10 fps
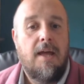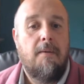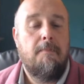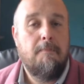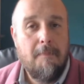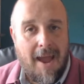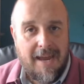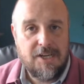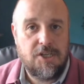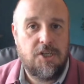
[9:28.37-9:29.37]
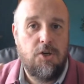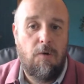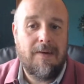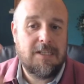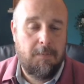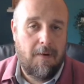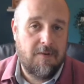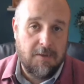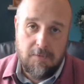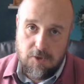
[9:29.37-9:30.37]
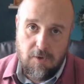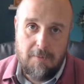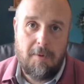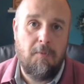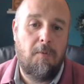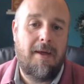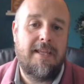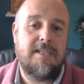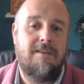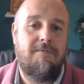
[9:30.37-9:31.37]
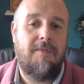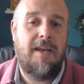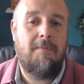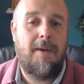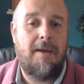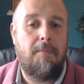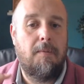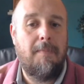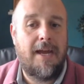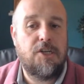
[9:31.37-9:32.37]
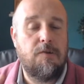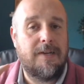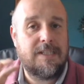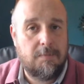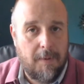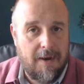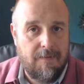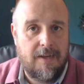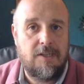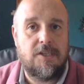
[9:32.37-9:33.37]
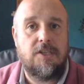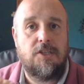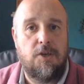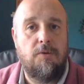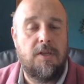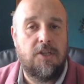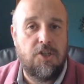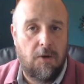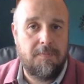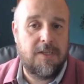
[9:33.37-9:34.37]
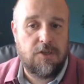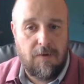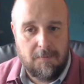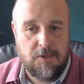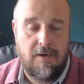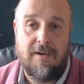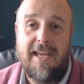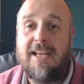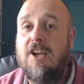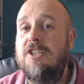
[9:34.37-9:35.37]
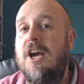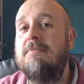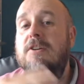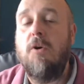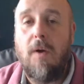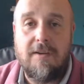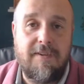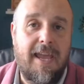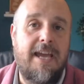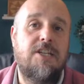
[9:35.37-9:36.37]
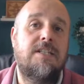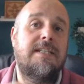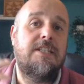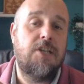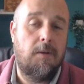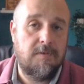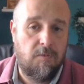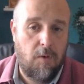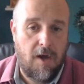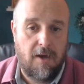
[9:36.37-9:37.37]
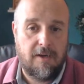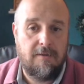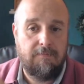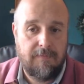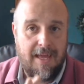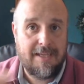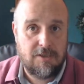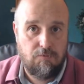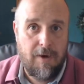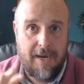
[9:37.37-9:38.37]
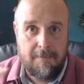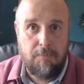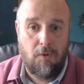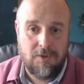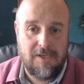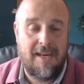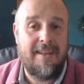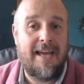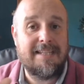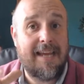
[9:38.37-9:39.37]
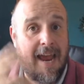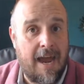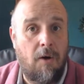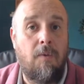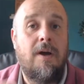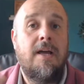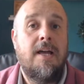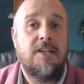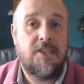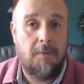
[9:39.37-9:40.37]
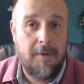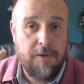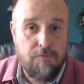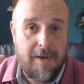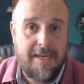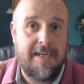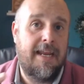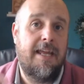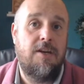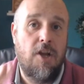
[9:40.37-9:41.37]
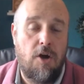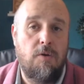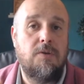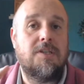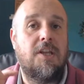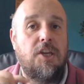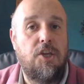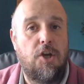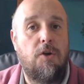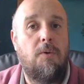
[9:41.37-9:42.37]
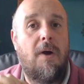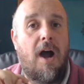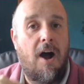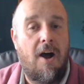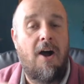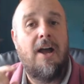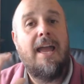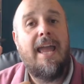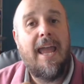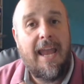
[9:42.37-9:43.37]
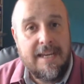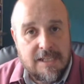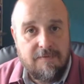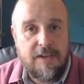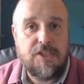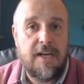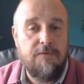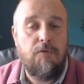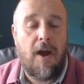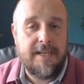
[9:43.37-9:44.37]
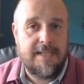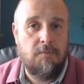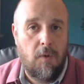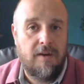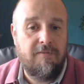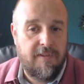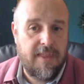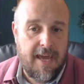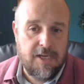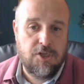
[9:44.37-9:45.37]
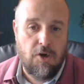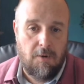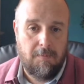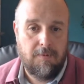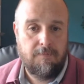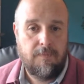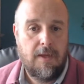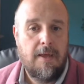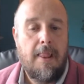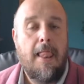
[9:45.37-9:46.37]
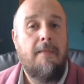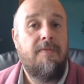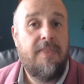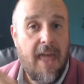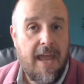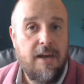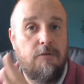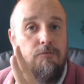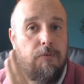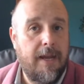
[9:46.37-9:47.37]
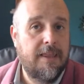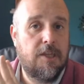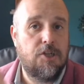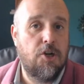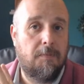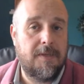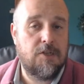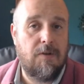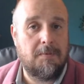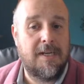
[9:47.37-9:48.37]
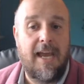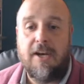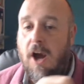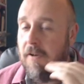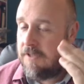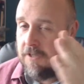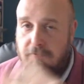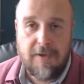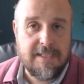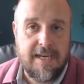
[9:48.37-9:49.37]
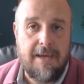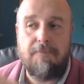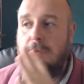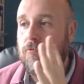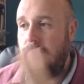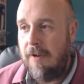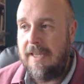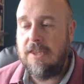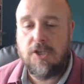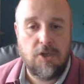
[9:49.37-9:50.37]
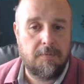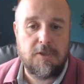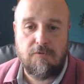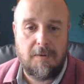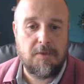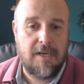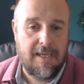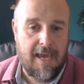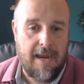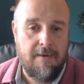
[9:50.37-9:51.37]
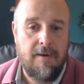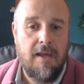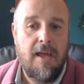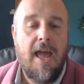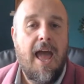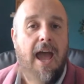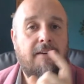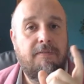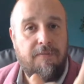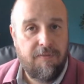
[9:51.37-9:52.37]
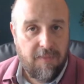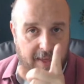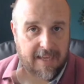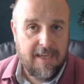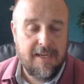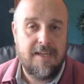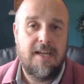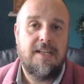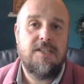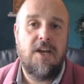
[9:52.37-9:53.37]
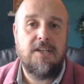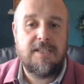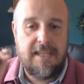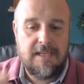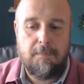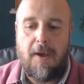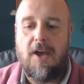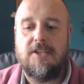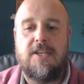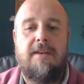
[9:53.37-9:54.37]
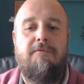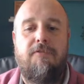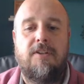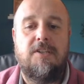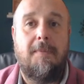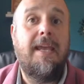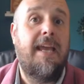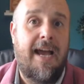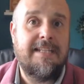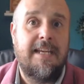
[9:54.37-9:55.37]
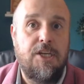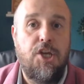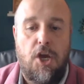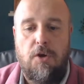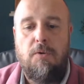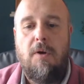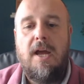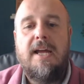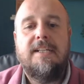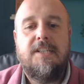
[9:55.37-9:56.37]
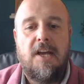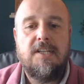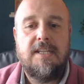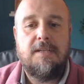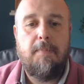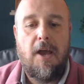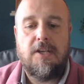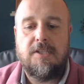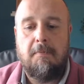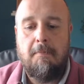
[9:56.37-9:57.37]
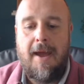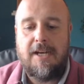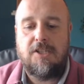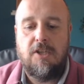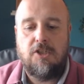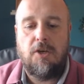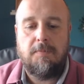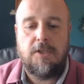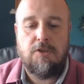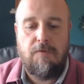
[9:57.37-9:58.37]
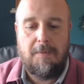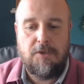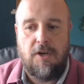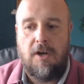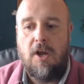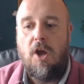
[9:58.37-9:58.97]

Match your experience. I'm going to talk a little bit more about this in a bit, but match your experience to the job description in terms of qualifications, in terms of work. That's really important. And that's how somebody reading it knows that you are individually writing one for their job. Then read the job description again. After you've written it, read the job description again and think, does this person in front of me, as in you, does this person match the job description?